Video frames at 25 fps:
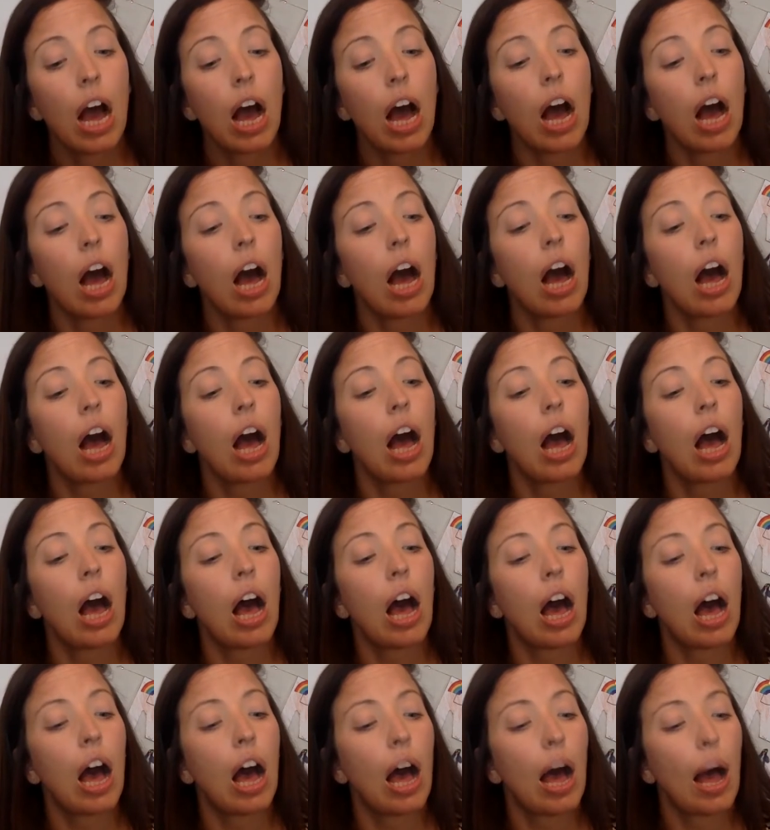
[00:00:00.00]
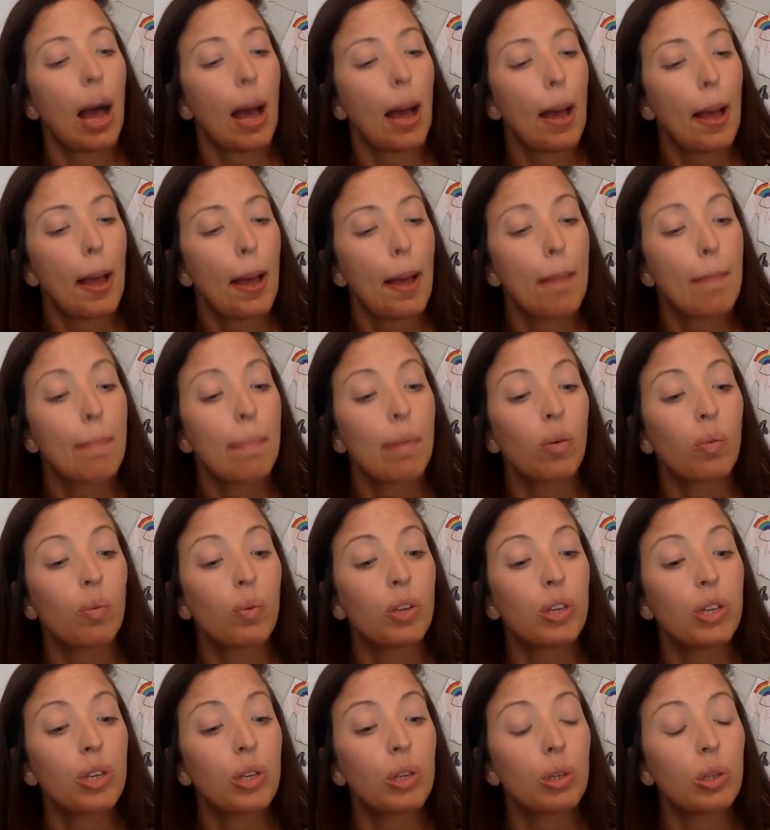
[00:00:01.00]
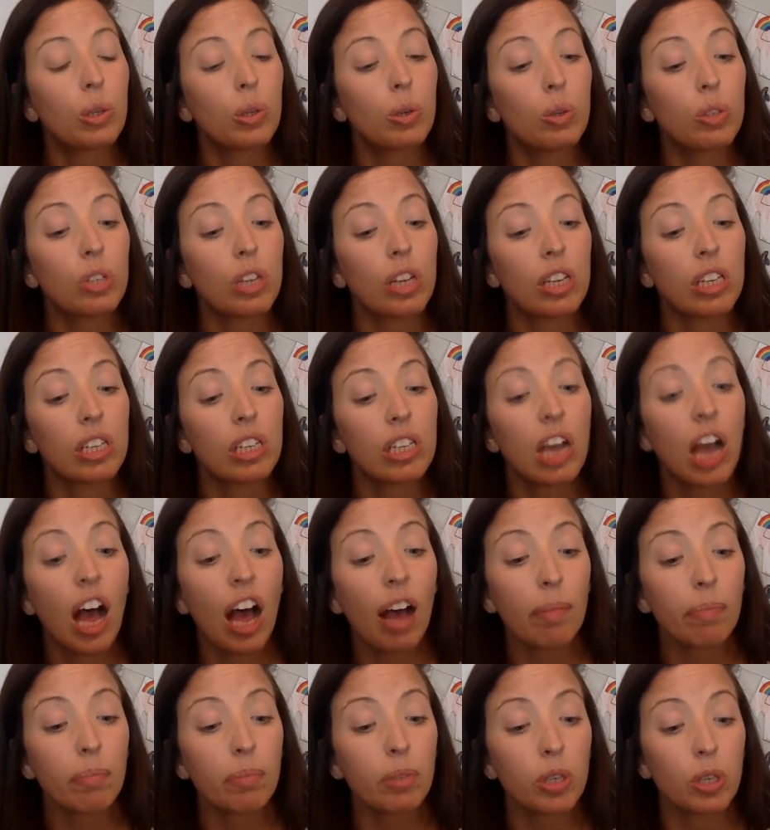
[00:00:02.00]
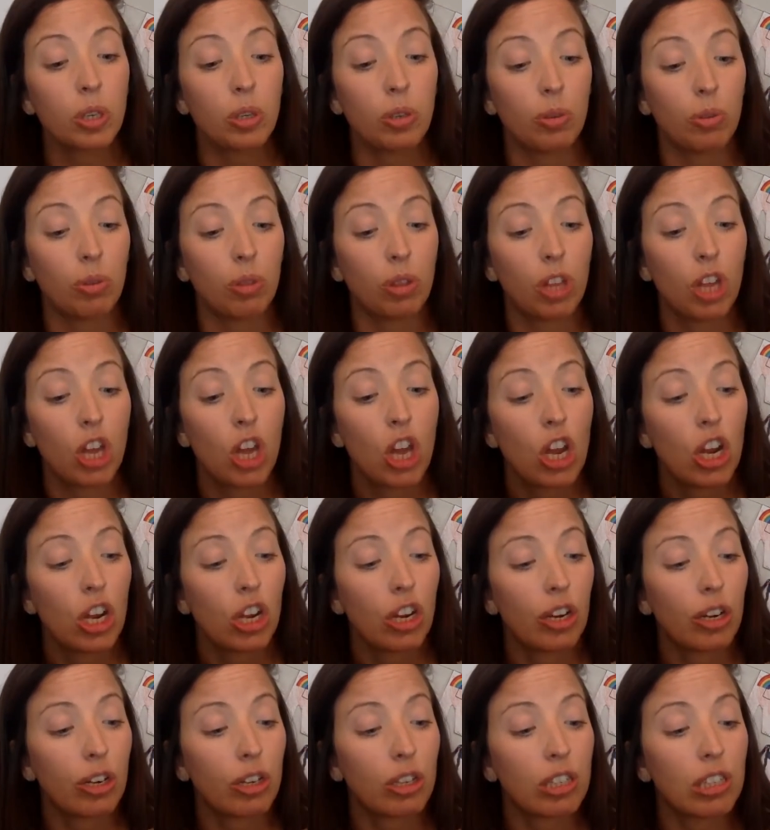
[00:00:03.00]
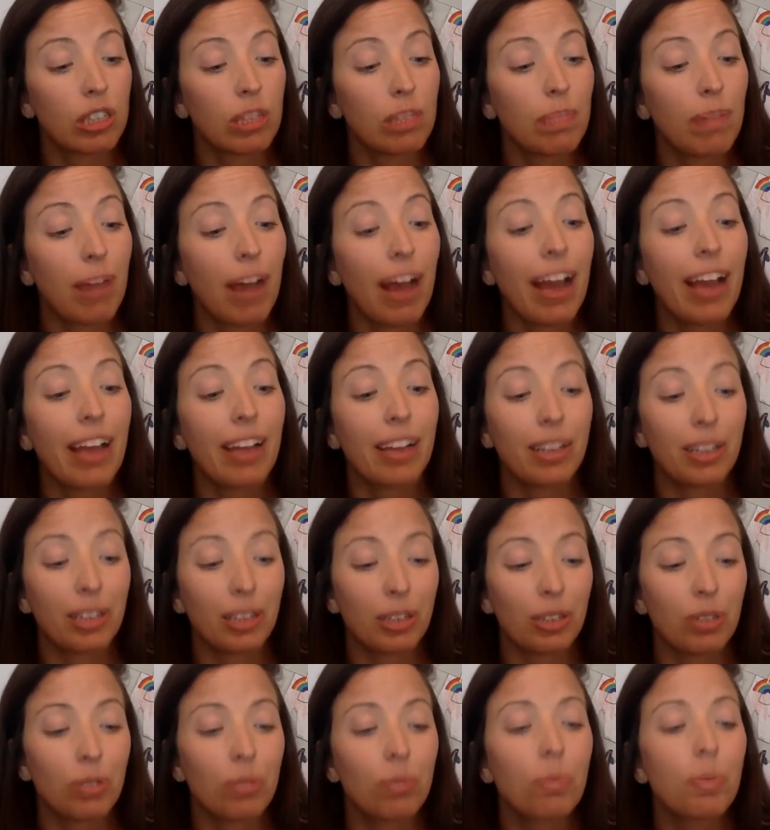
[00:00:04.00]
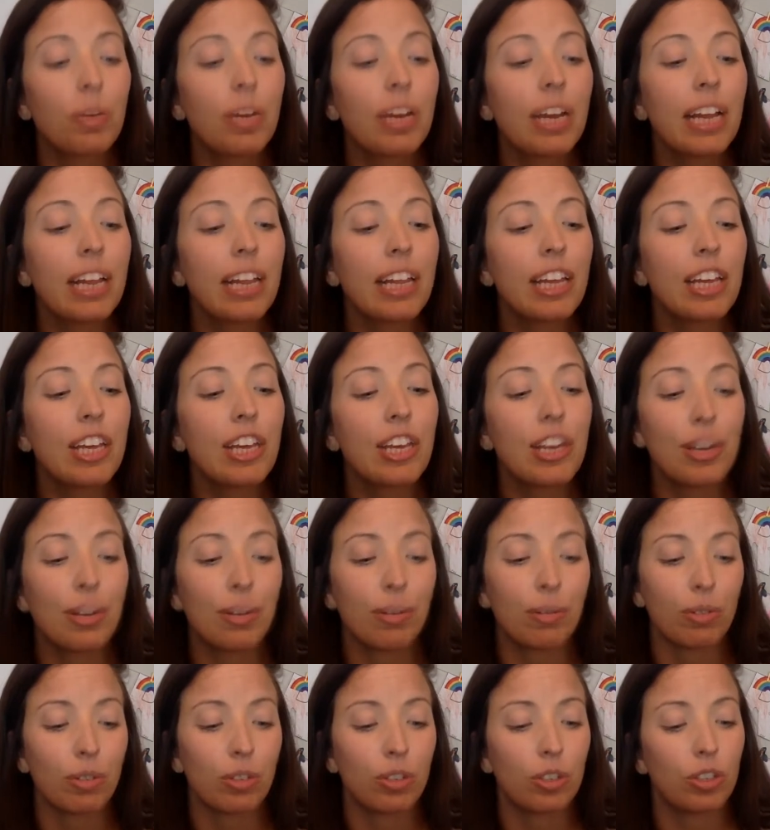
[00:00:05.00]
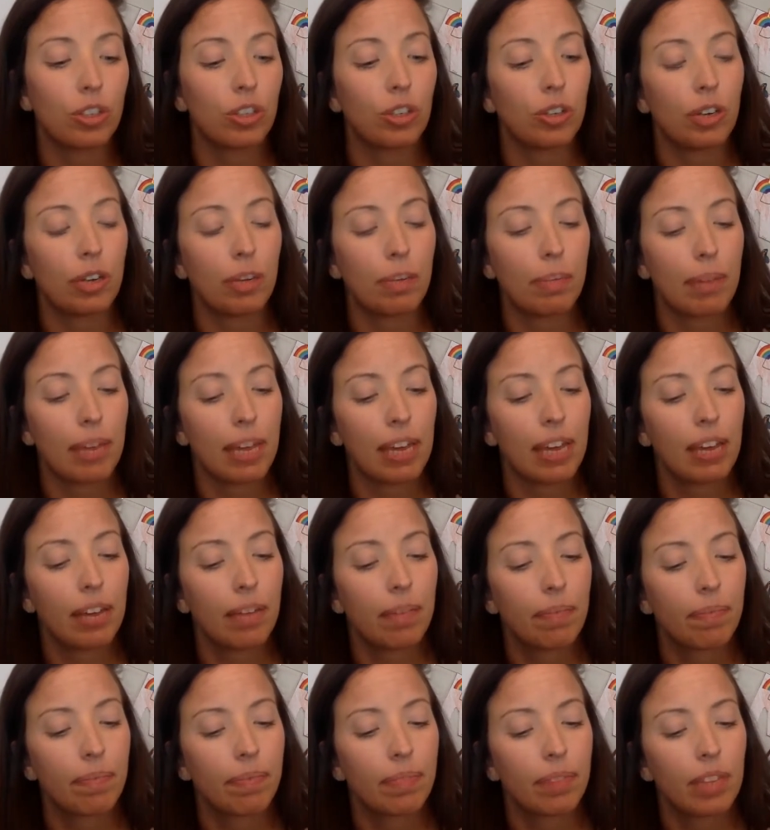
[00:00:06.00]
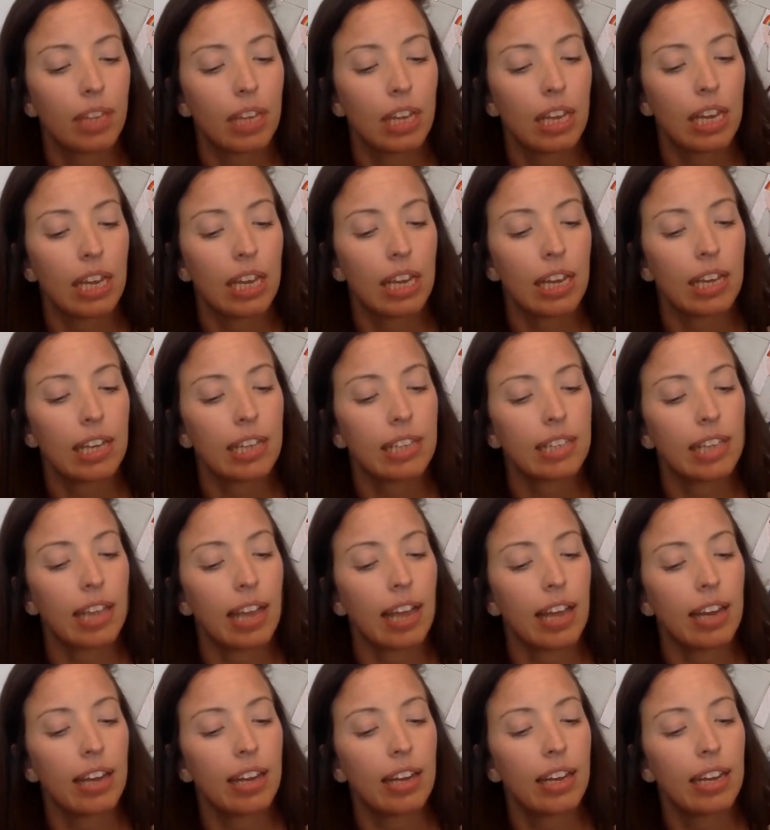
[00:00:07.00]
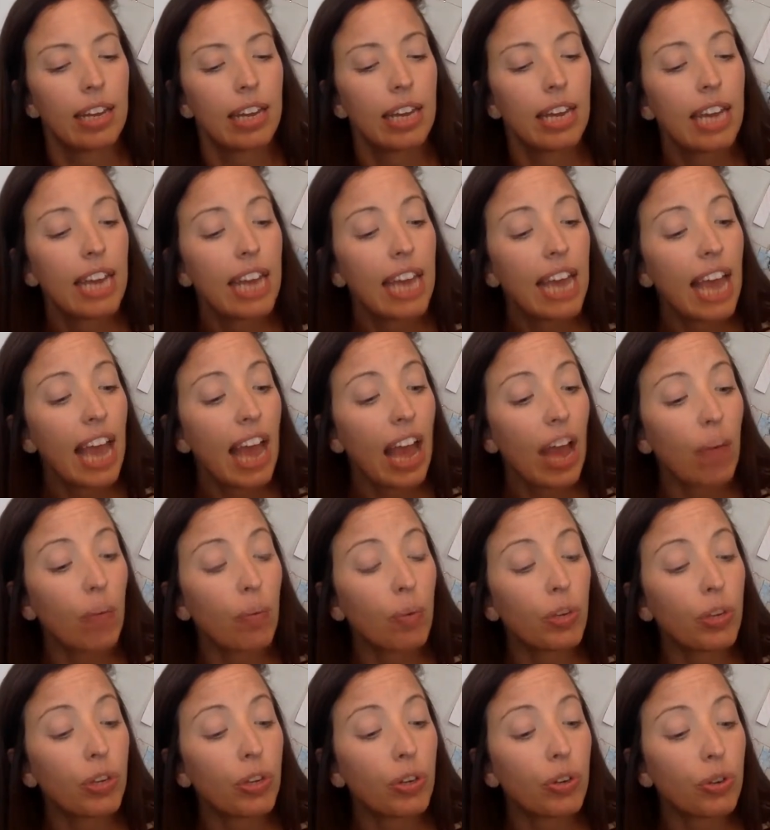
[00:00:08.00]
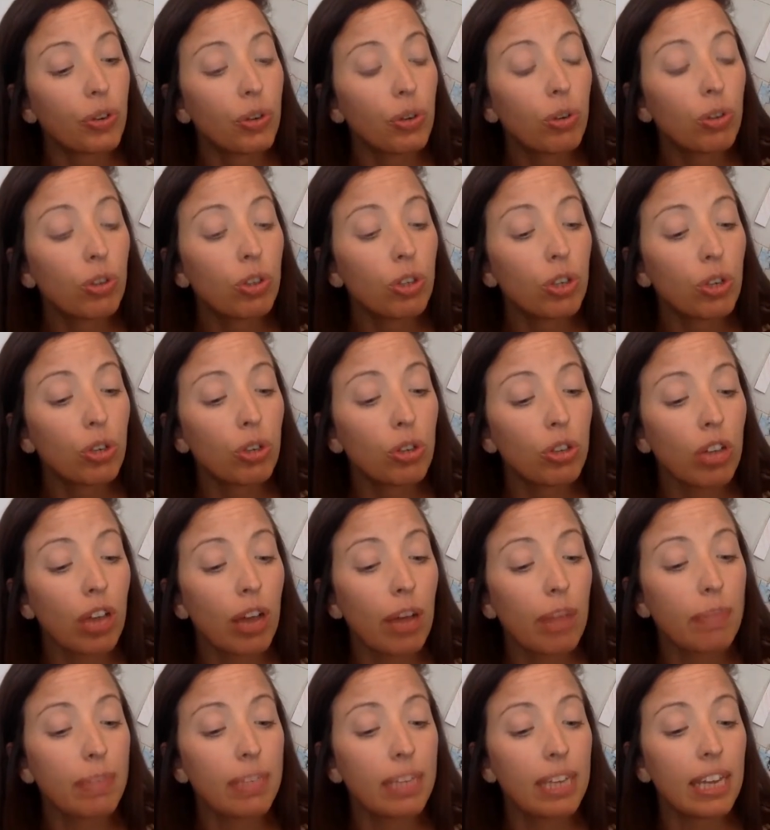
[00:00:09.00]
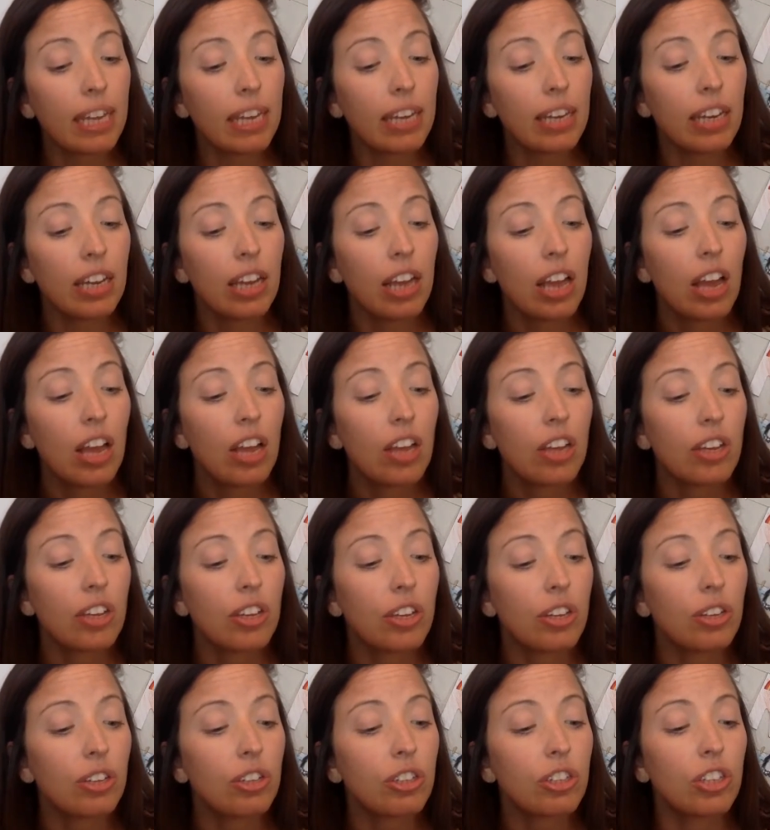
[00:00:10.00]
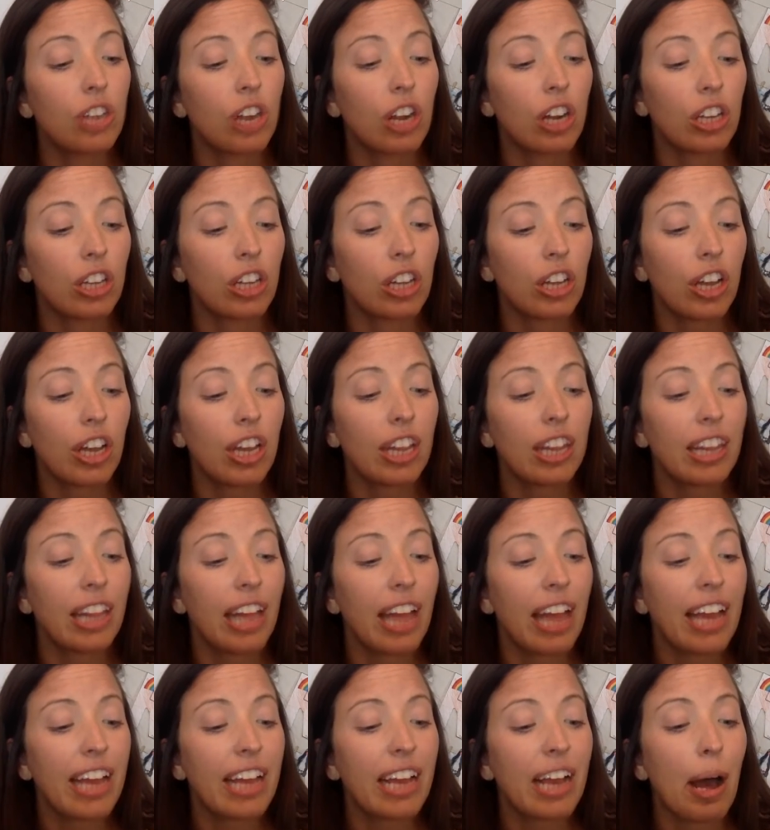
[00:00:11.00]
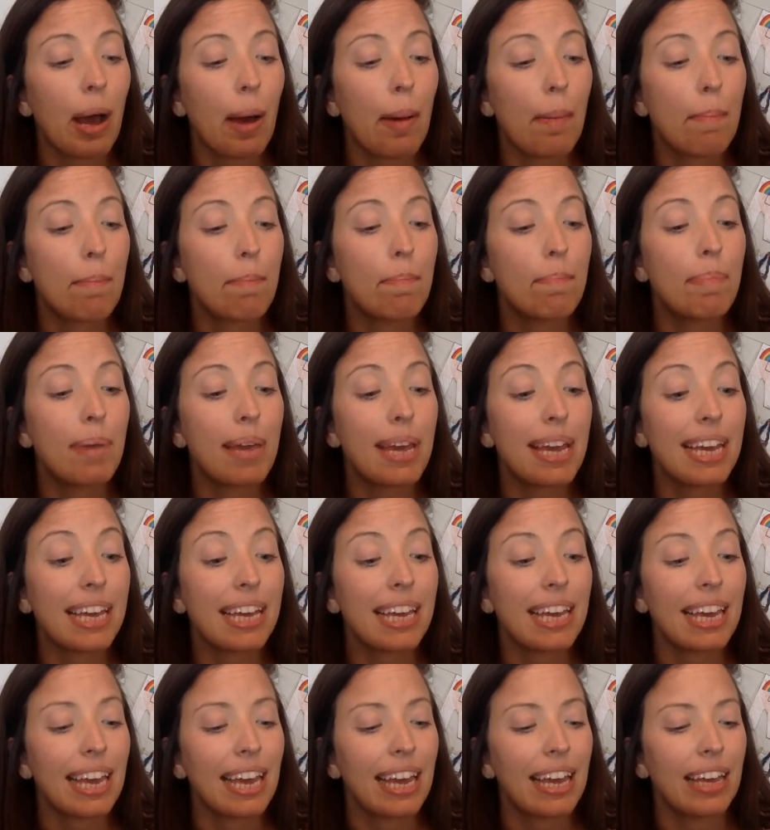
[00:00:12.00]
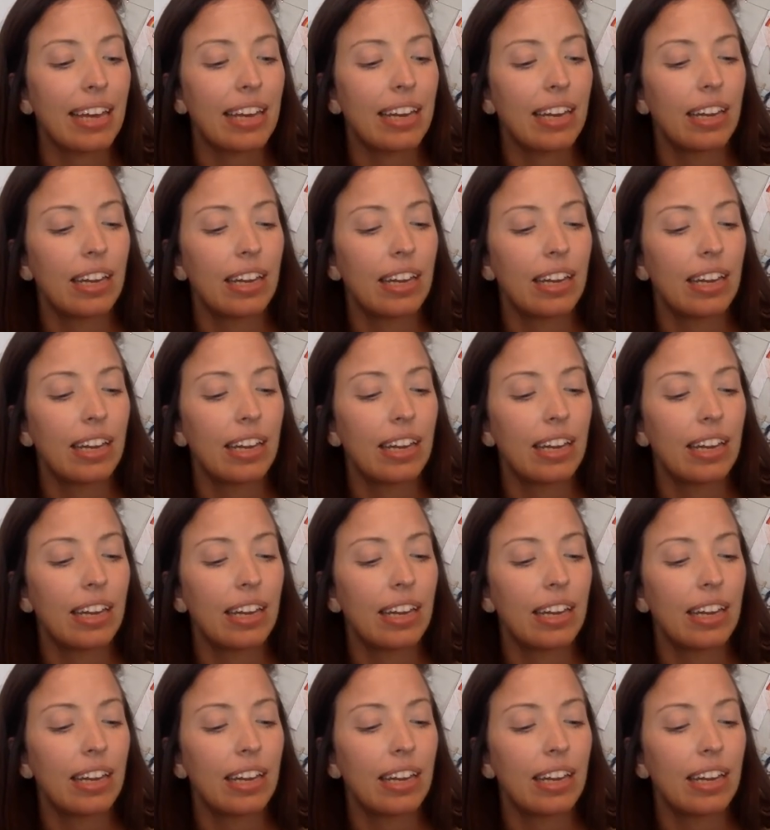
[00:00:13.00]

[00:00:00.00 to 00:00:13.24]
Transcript: Ah, but when you lose a top tooth, your smile looks really cute, Junie B, he said. And when your new tooth comes in, you'll start looking like a big kid.